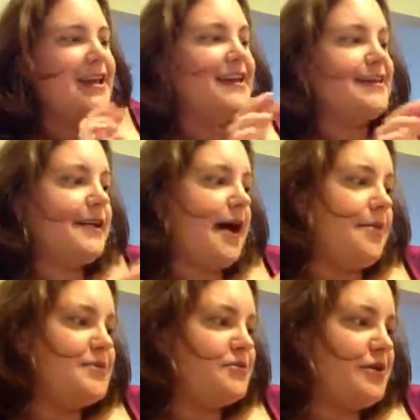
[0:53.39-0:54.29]
It
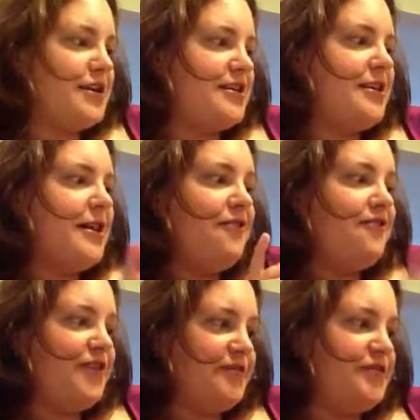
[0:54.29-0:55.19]
comes with
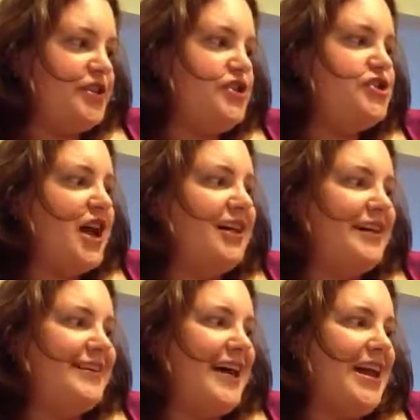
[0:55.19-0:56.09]
50 gel
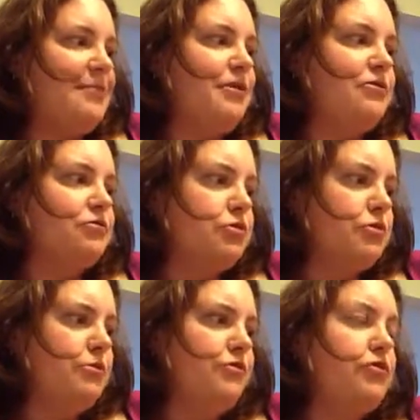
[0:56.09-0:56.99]
enamel